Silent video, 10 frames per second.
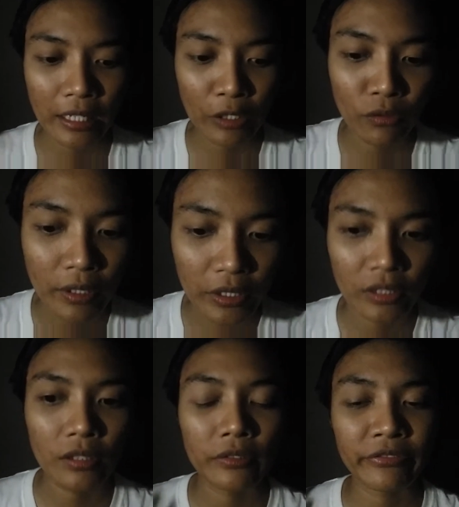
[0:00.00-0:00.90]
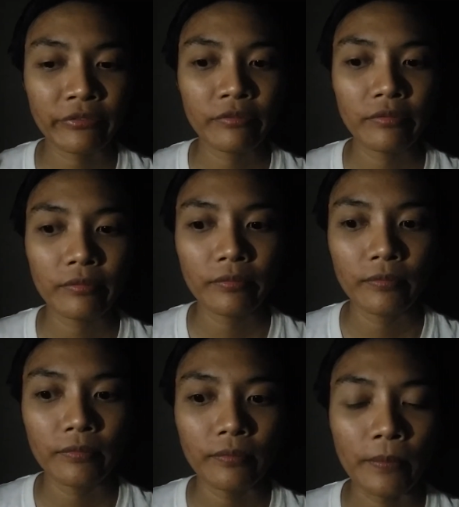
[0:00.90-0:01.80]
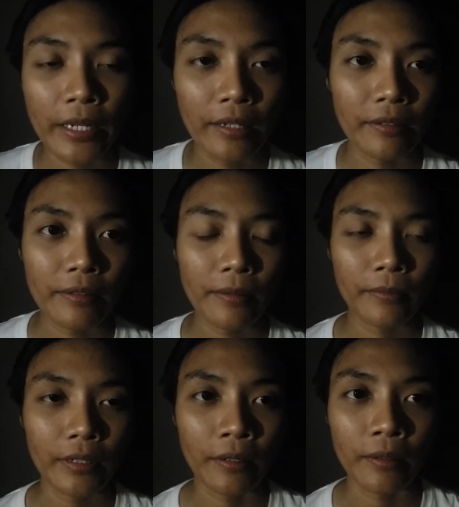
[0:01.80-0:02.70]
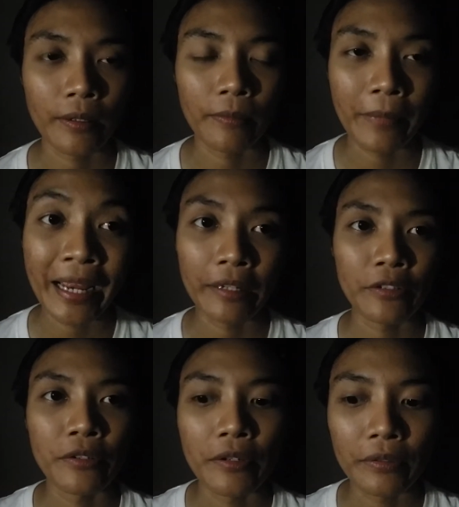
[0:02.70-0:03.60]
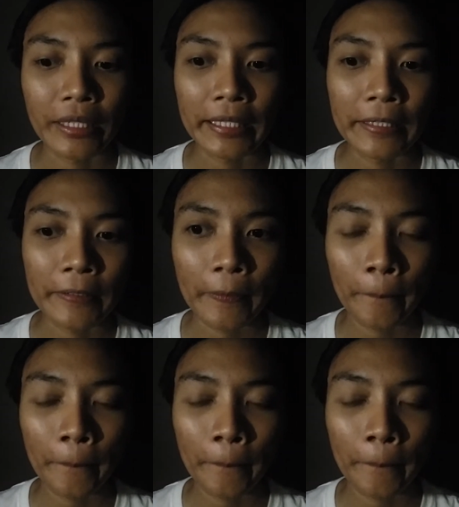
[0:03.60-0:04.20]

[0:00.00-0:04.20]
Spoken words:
in Indonesia, of being a man, like